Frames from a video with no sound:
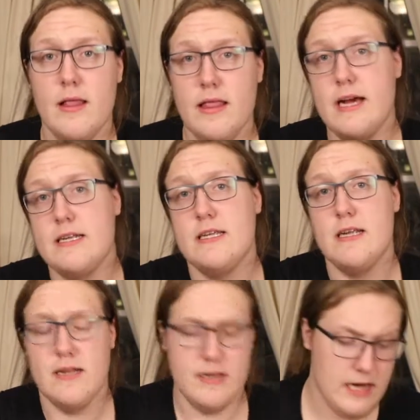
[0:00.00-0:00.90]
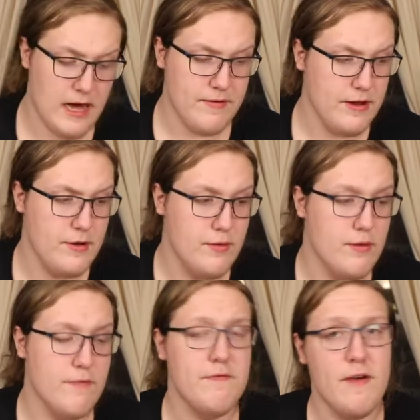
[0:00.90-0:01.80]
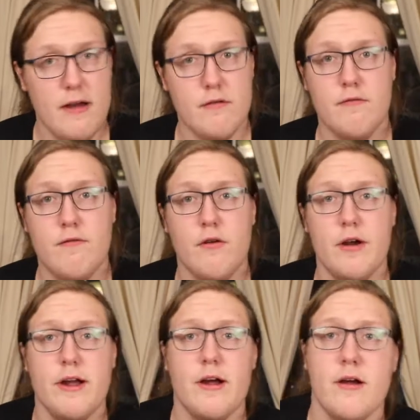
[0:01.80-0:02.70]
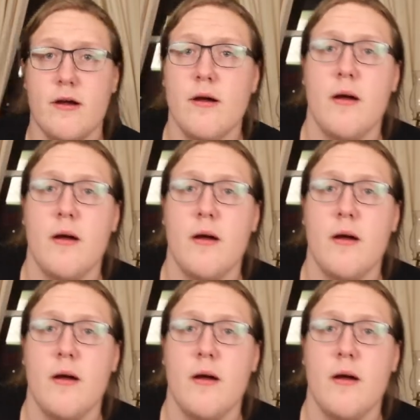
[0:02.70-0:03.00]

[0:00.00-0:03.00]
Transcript: Let's dive into the final 4 here.